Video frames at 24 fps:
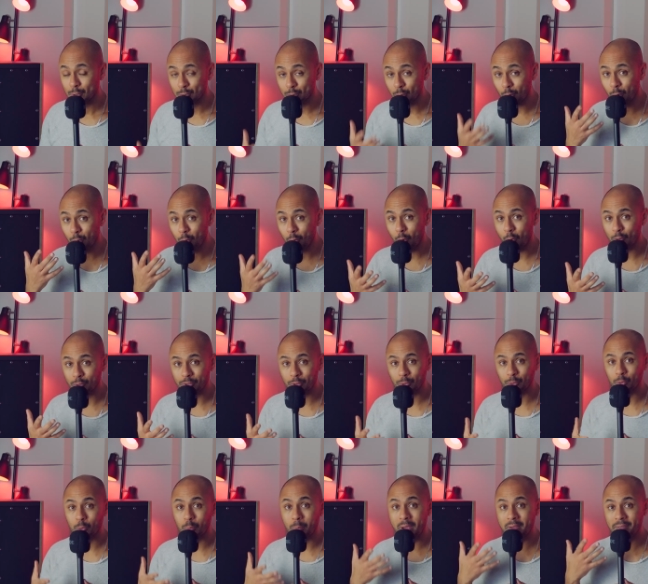so closer
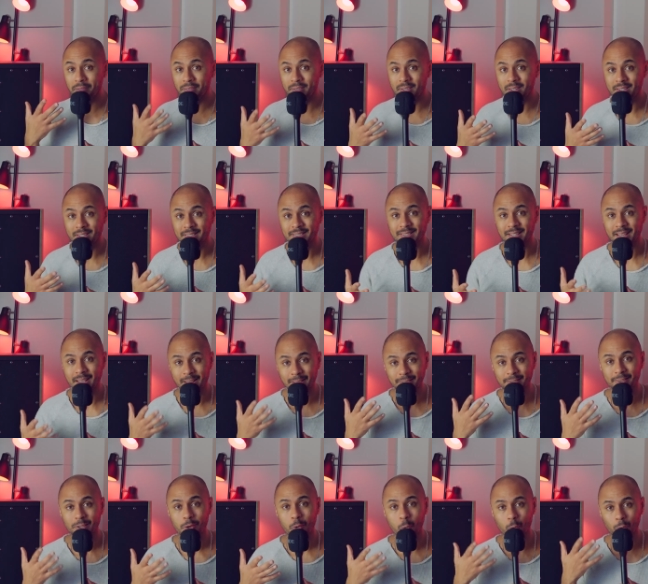to my feelings
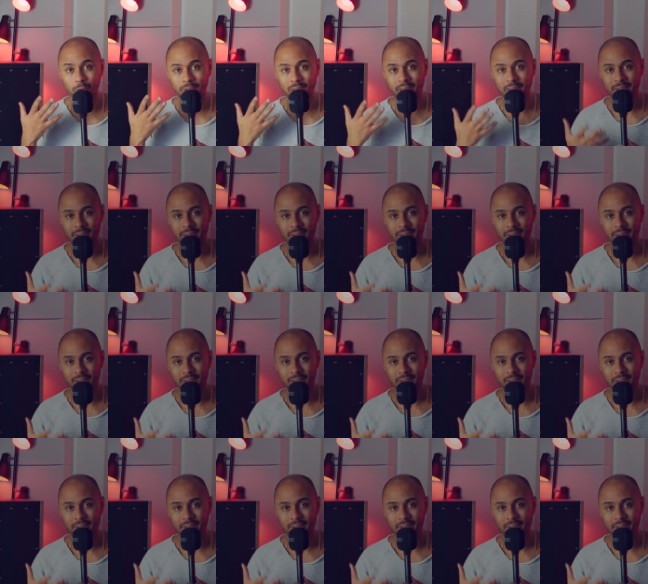and what I